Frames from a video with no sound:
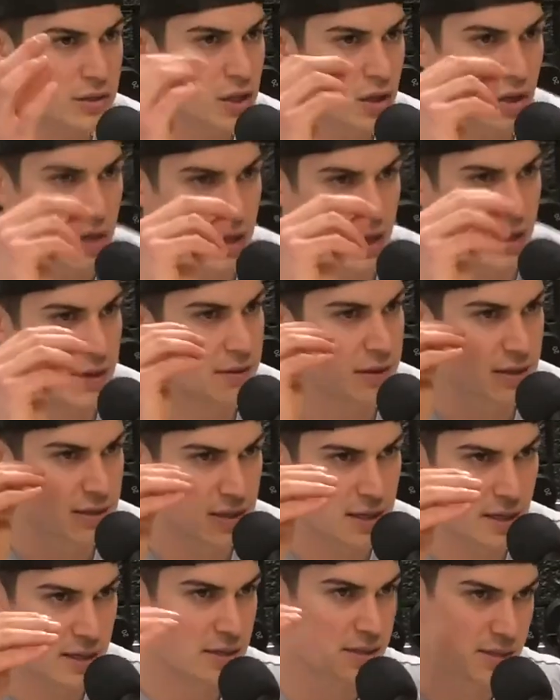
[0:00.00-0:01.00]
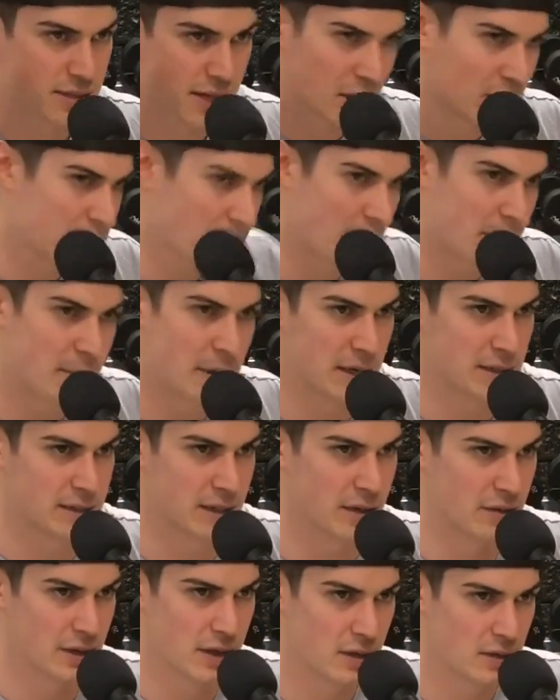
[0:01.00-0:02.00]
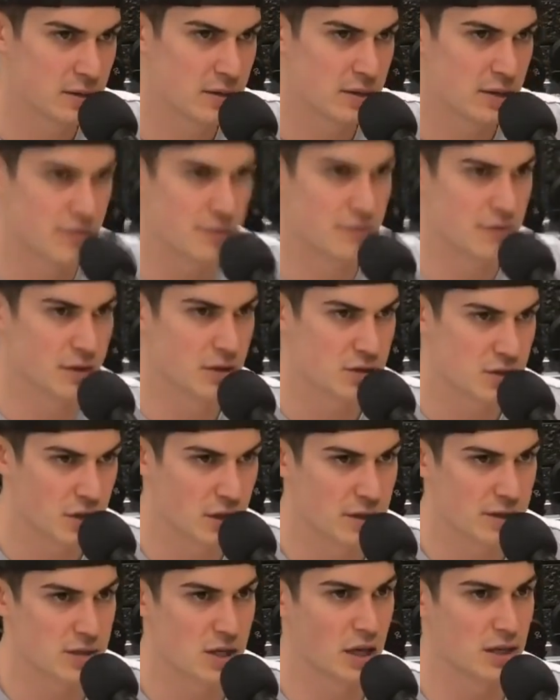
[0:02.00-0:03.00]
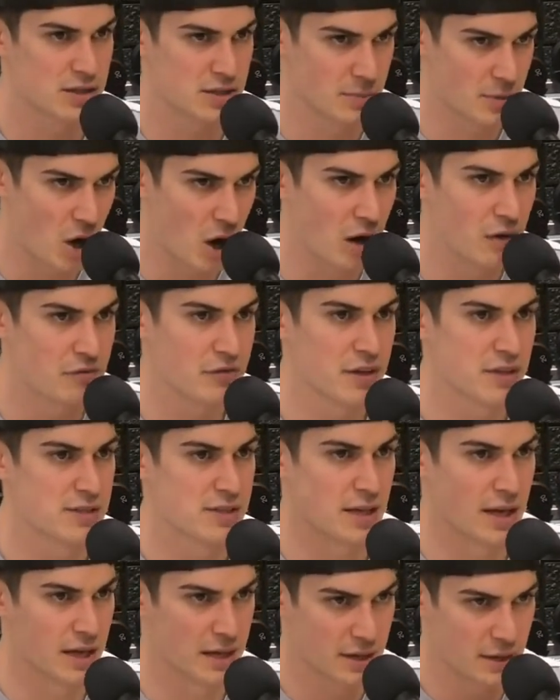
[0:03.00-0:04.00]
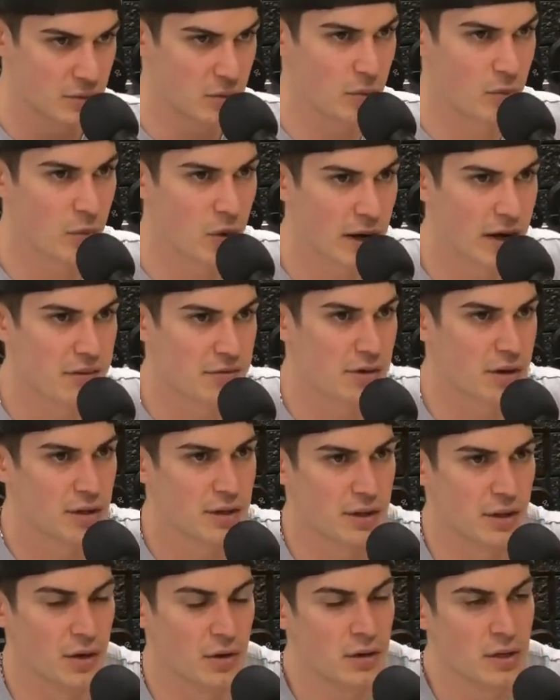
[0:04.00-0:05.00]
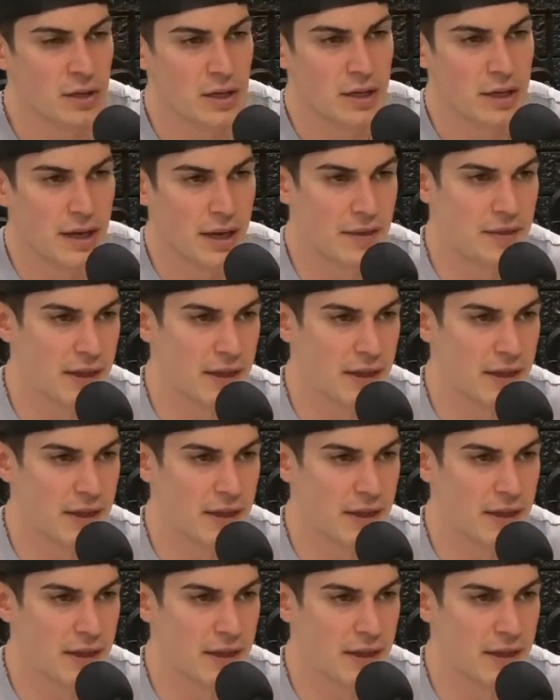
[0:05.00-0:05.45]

took. And this kid has settled right back down now. Okay, he feels good. He's got some confidence again and whatever, And